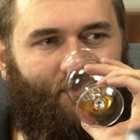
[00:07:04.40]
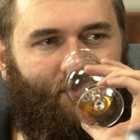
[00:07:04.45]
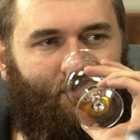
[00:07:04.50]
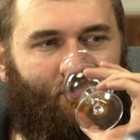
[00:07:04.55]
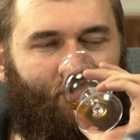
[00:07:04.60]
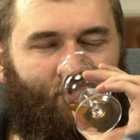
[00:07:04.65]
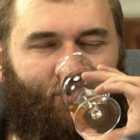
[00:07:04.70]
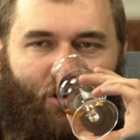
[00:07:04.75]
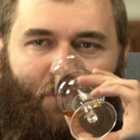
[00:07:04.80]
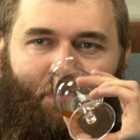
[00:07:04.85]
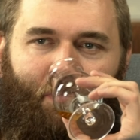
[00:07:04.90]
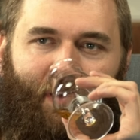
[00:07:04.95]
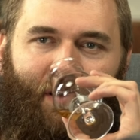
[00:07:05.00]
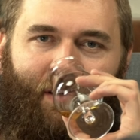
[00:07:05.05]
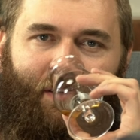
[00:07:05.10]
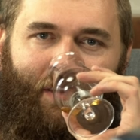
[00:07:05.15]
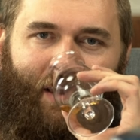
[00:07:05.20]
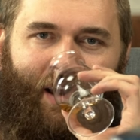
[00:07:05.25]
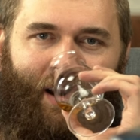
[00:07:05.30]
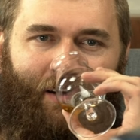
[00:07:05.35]
it should be
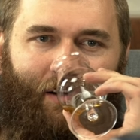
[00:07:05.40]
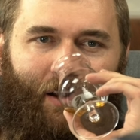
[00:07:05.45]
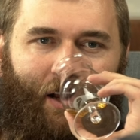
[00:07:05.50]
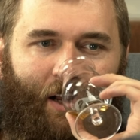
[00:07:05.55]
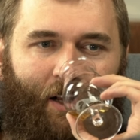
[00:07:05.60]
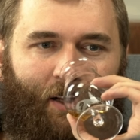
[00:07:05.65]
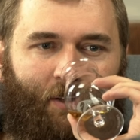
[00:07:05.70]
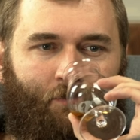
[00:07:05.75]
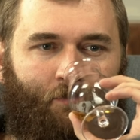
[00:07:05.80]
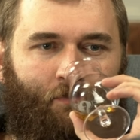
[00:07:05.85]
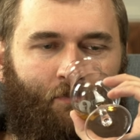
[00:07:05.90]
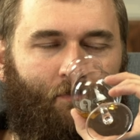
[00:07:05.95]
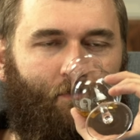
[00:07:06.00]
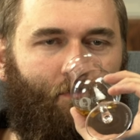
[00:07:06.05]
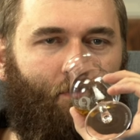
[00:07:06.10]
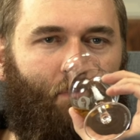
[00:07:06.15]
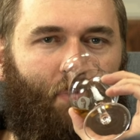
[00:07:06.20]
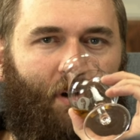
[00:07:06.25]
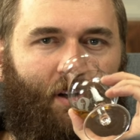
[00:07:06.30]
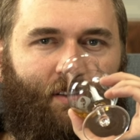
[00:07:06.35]
in there. Depends
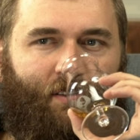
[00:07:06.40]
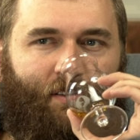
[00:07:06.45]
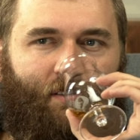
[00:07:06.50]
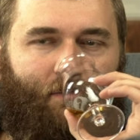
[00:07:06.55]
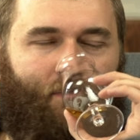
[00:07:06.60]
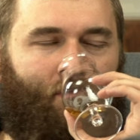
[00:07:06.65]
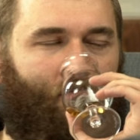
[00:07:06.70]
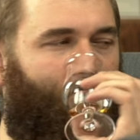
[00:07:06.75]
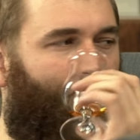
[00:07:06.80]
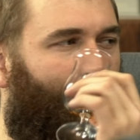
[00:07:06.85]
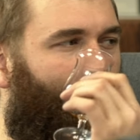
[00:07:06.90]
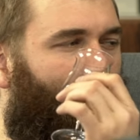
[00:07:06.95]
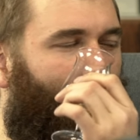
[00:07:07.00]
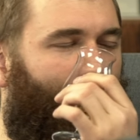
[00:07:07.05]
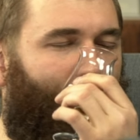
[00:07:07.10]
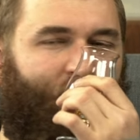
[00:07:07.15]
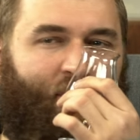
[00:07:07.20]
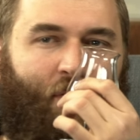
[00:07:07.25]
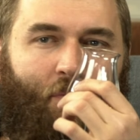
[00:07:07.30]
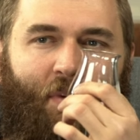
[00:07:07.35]
on the but distance to
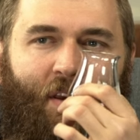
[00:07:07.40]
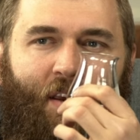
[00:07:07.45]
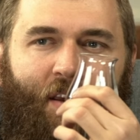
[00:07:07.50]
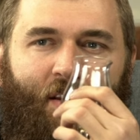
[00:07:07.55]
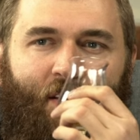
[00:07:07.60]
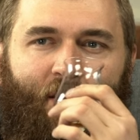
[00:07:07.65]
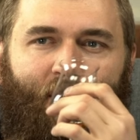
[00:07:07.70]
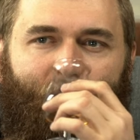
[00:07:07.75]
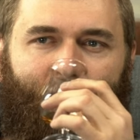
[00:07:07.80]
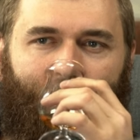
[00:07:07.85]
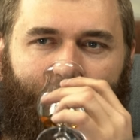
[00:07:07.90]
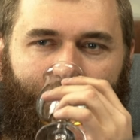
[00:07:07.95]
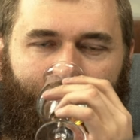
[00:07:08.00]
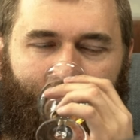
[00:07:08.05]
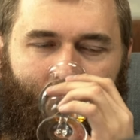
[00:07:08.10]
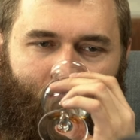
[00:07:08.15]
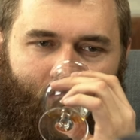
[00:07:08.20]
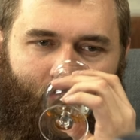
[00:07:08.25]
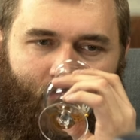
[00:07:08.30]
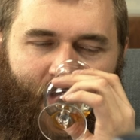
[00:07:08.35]
your nose. For me, it's
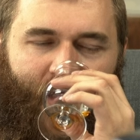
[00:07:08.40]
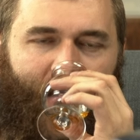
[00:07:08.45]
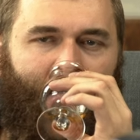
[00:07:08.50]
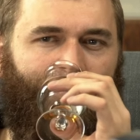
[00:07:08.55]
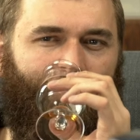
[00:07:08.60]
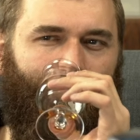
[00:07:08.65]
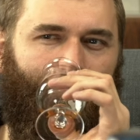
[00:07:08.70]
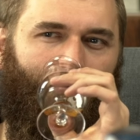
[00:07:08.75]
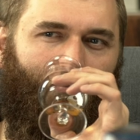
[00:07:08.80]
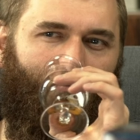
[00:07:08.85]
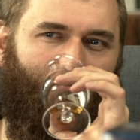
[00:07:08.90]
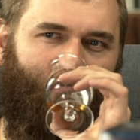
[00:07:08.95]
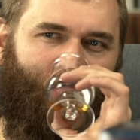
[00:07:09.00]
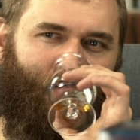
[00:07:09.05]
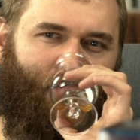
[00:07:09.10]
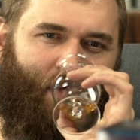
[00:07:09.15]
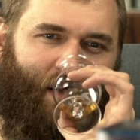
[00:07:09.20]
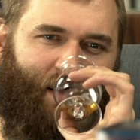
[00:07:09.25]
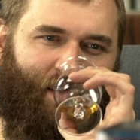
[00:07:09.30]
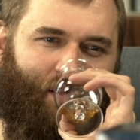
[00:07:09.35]
uh, yeah, it probably
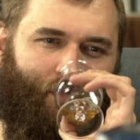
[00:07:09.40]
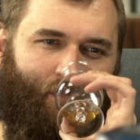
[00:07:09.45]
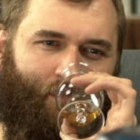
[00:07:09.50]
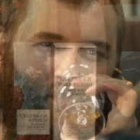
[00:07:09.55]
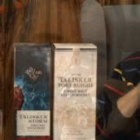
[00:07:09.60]
depends.